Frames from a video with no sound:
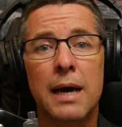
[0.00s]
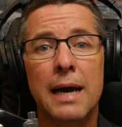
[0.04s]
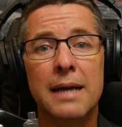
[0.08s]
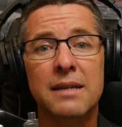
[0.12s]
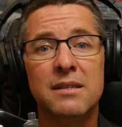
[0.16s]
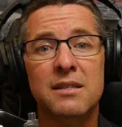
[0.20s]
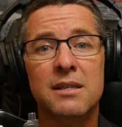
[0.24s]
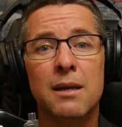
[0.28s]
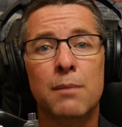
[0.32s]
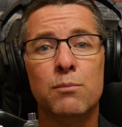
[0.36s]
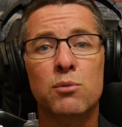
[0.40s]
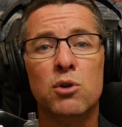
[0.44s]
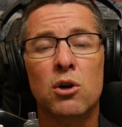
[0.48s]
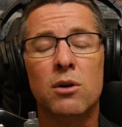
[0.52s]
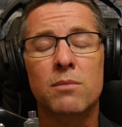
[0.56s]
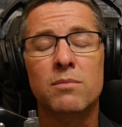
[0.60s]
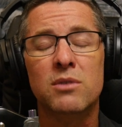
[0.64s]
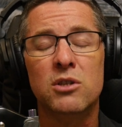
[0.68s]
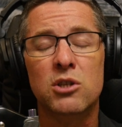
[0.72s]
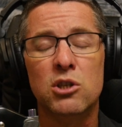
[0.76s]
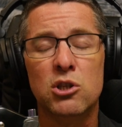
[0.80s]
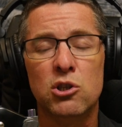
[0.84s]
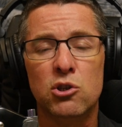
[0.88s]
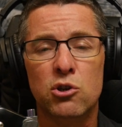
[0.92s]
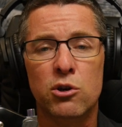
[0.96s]
and sometimes
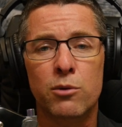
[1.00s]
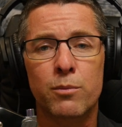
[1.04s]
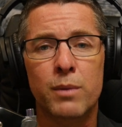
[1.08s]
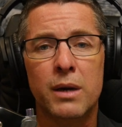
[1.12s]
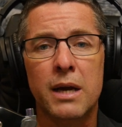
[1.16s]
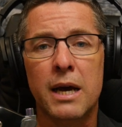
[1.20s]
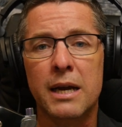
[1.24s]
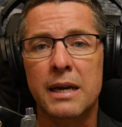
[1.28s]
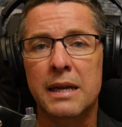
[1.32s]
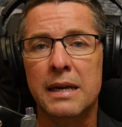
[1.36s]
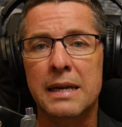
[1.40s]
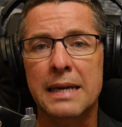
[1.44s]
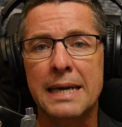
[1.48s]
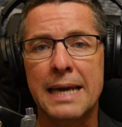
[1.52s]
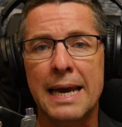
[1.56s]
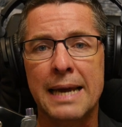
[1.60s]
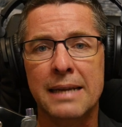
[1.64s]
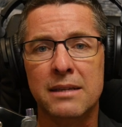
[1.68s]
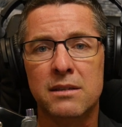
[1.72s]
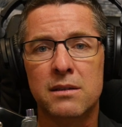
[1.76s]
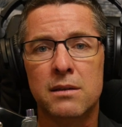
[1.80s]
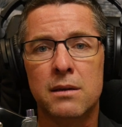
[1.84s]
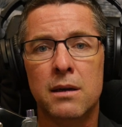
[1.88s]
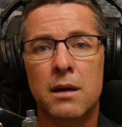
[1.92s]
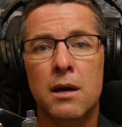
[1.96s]
discriminated
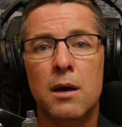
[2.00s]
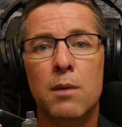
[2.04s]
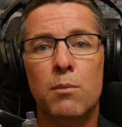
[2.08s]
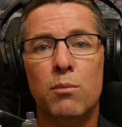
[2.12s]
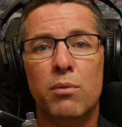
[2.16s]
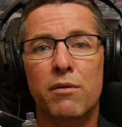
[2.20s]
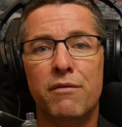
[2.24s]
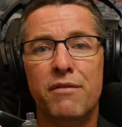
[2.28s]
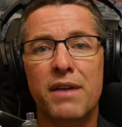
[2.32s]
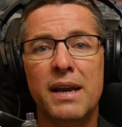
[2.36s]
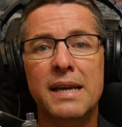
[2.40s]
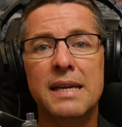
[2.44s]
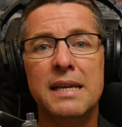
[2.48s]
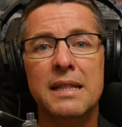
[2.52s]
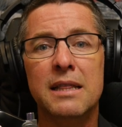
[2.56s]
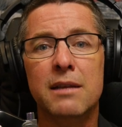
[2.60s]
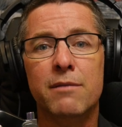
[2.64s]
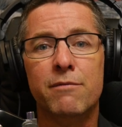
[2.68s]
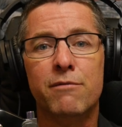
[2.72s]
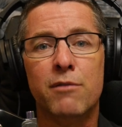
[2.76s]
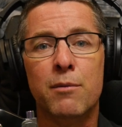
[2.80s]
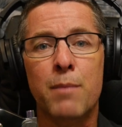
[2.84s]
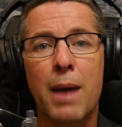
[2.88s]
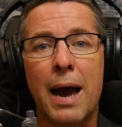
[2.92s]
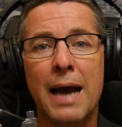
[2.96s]
against, preventing them
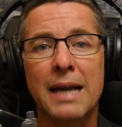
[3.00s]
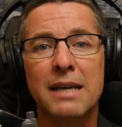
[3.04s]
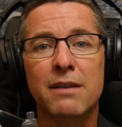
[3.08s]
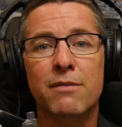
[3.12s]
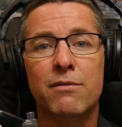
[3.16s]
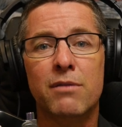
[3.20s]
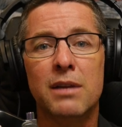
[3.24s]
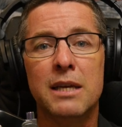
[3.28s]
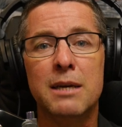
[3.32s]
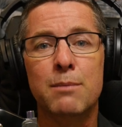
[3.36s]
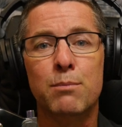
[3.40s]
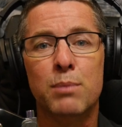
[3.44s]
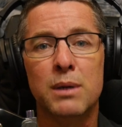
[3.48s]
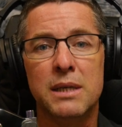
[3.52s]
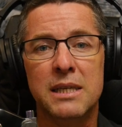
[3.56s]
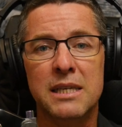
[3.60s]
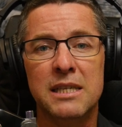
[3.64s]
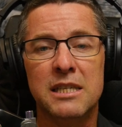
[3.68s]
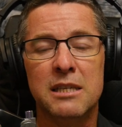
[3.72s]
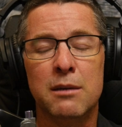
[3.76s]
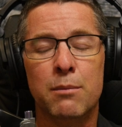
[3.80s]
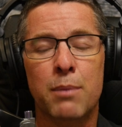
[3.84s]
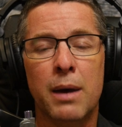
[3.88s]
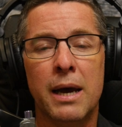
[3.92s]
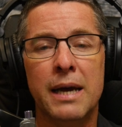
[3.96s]
from actively
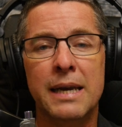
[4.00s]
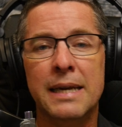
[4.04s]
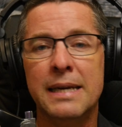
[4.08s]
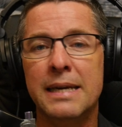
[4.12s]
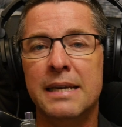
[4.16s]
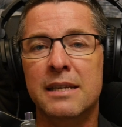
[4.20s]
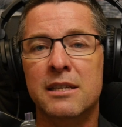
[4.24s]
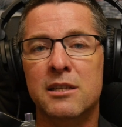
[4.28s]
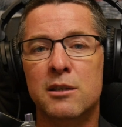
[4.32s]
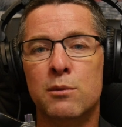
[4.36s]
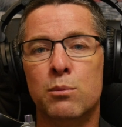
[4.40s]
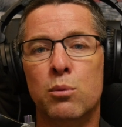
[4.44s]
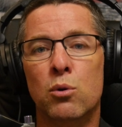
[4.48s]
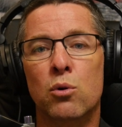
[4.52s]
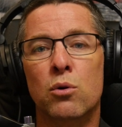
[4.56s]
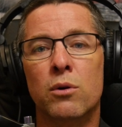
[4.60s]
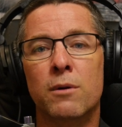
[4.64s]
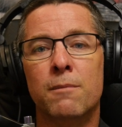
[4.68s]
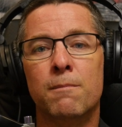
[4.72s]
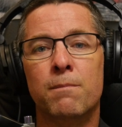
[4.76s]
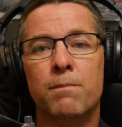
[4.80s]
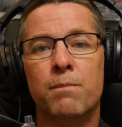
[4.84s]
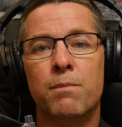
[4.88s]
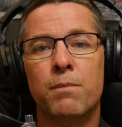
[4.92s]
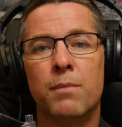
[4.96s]
participating in sport.
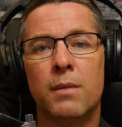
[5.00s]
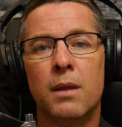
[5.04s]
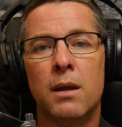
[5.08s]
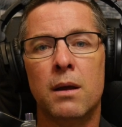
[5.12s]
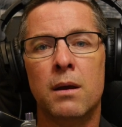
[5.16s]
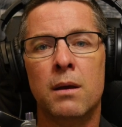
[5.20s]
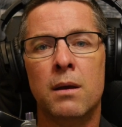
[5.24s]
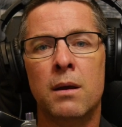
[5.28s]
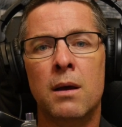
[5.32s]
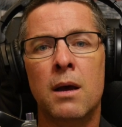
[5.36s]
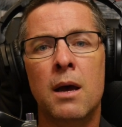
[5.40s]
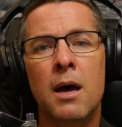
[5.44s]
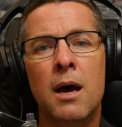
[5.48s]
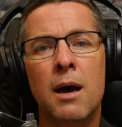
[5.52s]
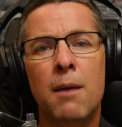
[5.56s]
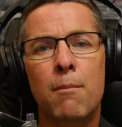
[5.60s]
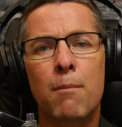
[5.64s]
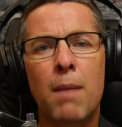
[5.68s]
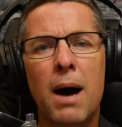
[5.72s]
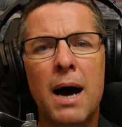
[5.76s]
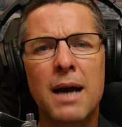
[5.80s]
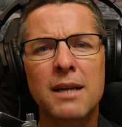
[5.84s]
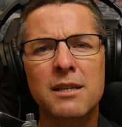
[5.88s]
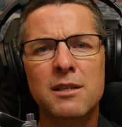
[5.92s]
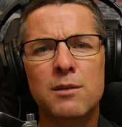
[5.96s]

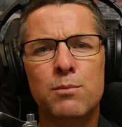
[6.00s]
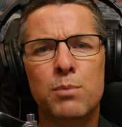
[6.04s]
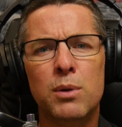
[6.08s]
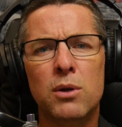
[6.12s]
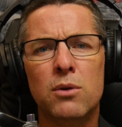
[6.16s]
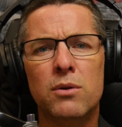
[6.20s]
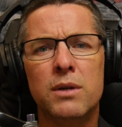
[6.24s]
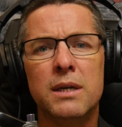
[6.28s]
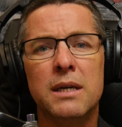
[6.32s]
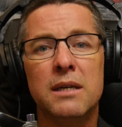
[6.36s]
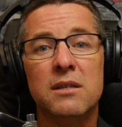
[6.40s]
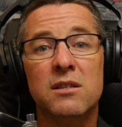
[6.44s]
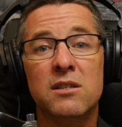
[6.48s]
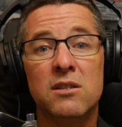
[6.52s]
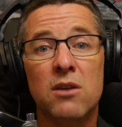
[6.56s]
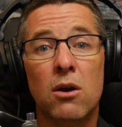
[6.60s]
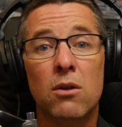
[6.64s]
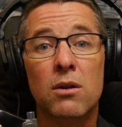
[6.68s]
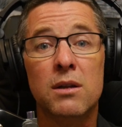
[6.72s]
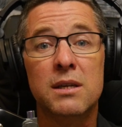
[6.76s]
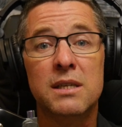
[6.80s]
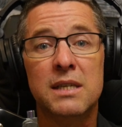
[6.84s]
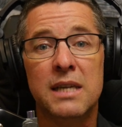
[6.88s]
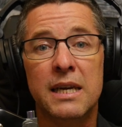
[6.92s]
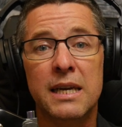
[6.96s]
Martin's building a
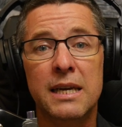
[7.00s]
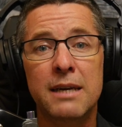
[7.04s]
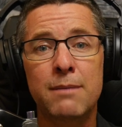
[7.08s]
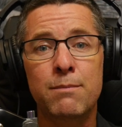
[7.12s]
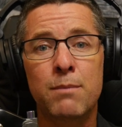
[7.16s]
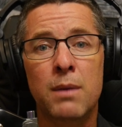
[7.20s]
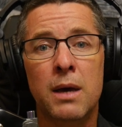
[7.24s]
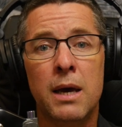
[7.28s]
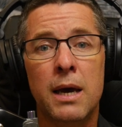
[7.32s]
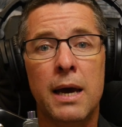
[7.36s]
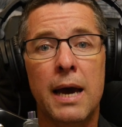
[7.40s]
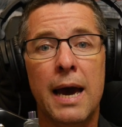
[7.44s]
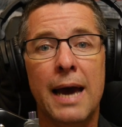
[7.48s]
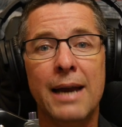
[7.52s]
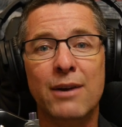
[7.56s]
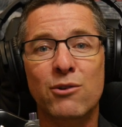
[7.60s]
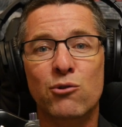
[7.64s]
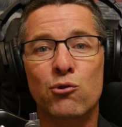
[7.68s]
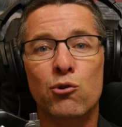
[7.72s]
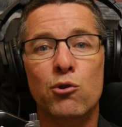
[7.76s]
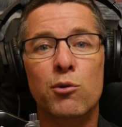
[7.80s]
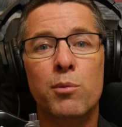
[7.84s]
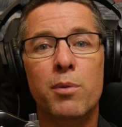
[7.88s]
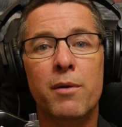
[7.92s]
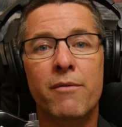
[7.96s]
solid team and
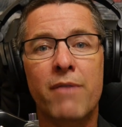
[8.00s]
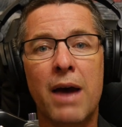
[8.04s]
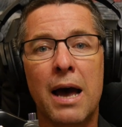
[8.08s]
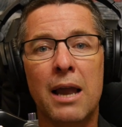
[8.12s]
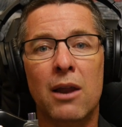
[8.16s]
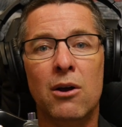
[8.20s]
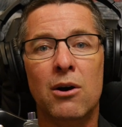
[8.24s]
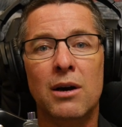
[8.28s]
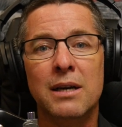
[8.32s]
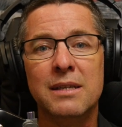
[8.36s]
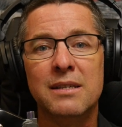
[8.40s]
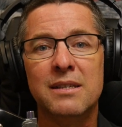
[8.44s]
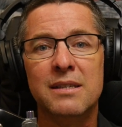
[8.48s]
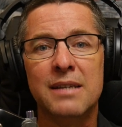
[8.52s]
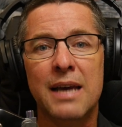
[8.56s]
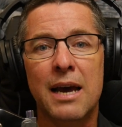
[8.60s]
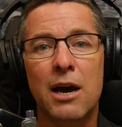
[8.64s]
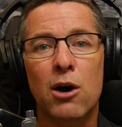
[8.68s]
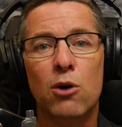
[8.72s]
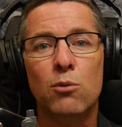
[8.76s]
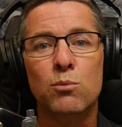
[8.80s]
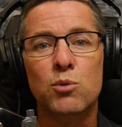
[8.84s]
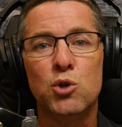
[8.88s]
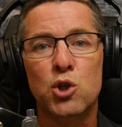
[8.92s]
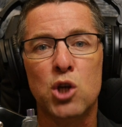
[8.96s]
group of allies to
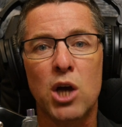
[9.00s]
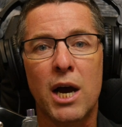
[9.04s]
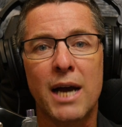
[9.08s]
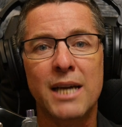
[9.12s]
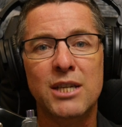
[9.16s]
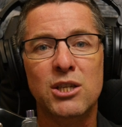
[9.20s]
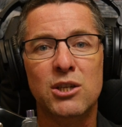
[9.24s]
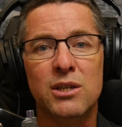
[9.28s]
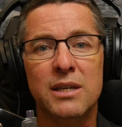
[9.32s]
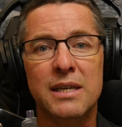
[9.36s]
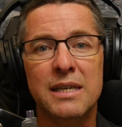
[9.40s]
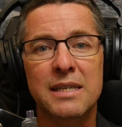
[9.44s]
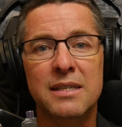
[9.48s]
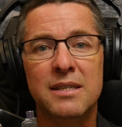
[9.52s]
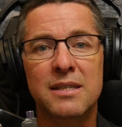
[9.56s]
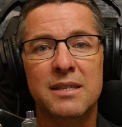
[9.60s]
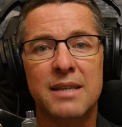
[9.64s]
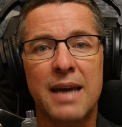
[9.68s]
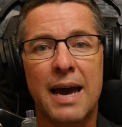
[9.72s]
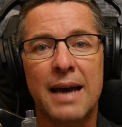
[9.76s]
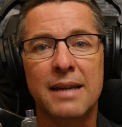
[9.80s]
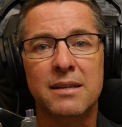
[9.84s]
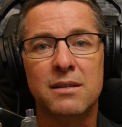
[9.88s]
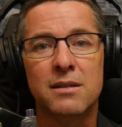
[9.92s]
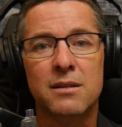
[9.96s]
help change these
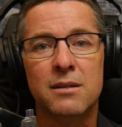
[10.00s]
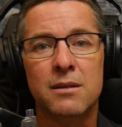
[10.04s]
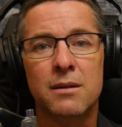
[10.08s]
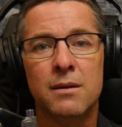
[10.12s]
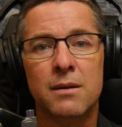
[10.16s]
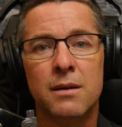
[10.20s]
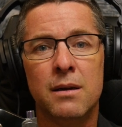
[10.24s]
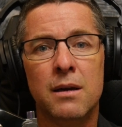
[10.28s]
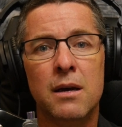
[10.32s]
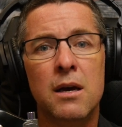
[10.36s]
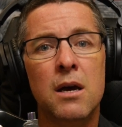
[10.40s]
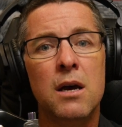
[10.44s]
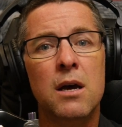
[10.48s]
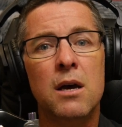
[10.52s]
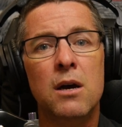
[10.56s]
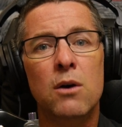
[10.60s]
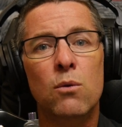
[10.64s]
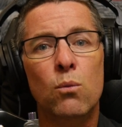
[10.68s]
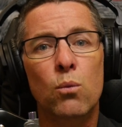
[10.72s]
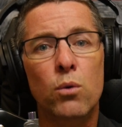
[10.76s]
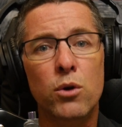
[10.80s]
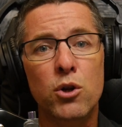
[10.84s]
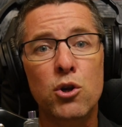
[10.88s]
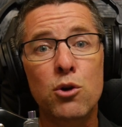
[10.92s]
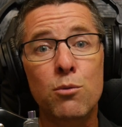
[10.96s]
stats.
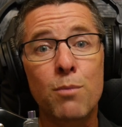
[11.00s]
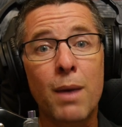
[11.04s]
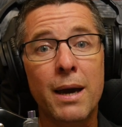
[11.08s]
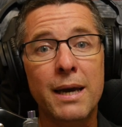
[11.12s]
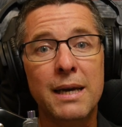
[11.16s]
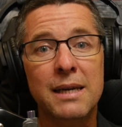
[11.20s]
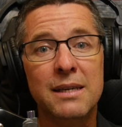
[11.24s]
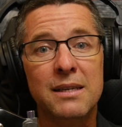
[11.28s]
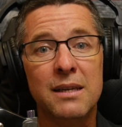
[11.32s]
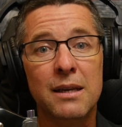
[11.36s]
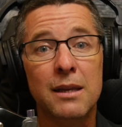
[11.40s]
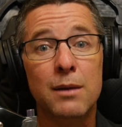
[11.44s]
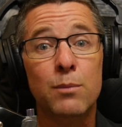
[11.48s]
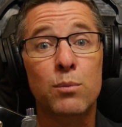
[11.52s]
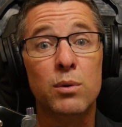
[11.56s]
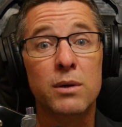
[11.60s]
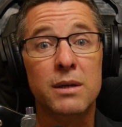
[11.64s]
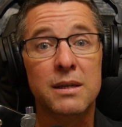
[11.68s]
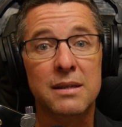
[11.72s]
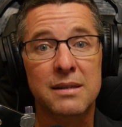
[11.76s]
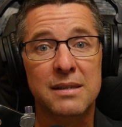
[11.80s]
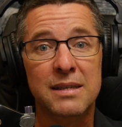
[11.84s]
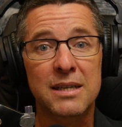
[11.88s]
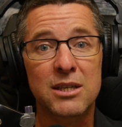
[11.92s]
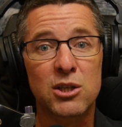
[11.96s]
Will you make a deliberate
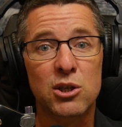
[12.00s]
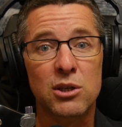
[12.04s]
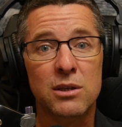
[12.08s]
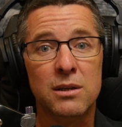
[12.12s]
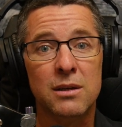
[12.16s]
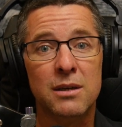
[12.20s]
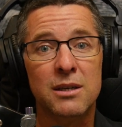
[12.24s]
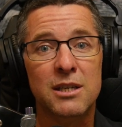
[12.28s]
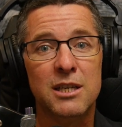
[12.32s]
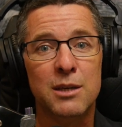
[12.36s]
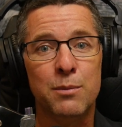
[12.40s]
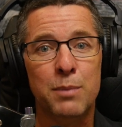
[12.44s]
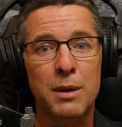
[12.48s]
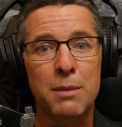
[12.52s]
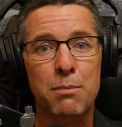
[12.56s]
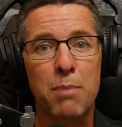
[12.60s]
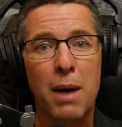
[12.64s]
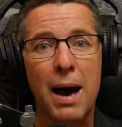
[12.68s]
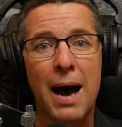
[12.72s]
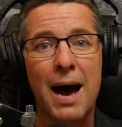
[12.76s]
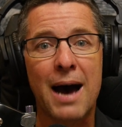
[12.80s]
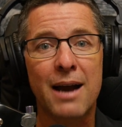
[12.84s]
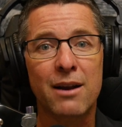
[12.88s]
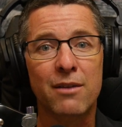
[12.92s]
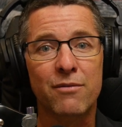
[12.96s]
decision to be
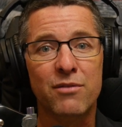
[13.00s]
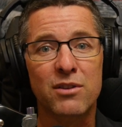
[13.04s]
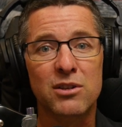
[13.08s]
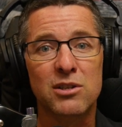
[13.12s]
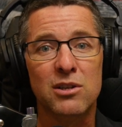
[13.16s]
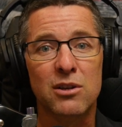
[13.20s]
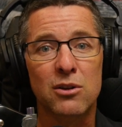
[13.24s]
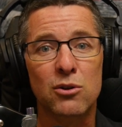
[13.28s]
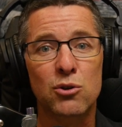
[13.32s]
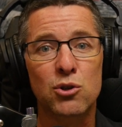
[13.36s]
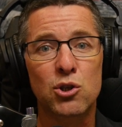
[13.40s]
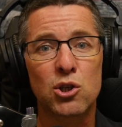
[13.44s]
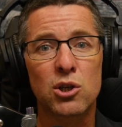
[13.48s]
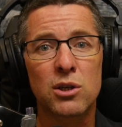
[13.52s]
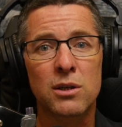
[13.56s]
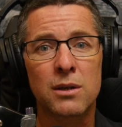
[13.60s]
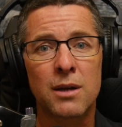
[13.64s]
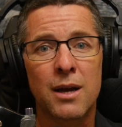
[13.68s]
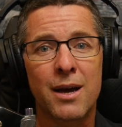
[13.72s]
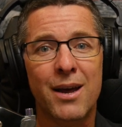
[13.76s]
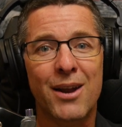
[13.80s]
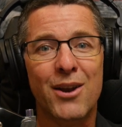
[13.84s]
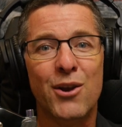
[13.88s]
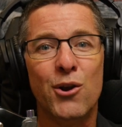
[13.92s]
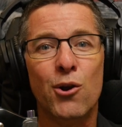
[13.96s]
part of the solution,
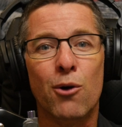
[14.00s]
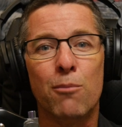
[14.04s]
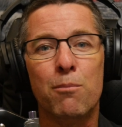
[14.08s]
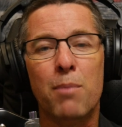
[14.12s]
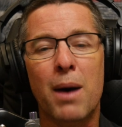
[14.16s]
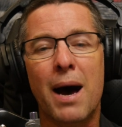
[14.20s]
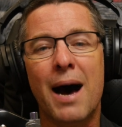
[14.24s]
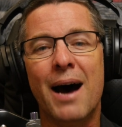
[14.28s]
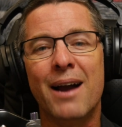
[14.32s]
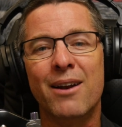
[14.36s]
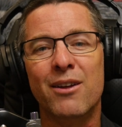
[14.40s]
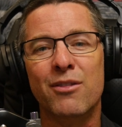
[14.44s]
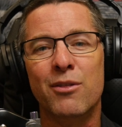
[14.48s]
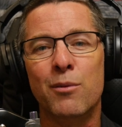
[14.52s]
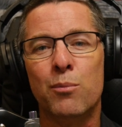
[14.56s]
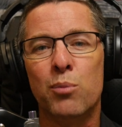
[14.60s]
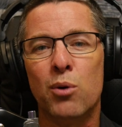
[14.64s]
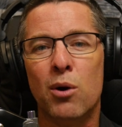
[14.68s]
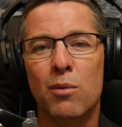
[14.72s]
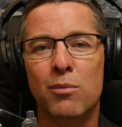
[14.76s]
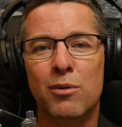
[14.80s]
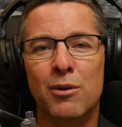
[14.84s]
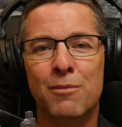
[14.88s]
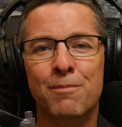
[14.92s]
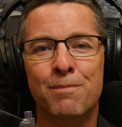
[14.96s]
not part of the
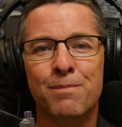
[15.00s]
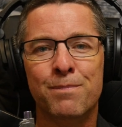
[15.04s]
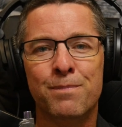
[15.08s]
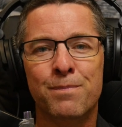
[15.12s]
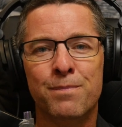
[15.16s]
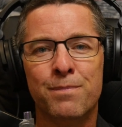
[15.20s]
problem?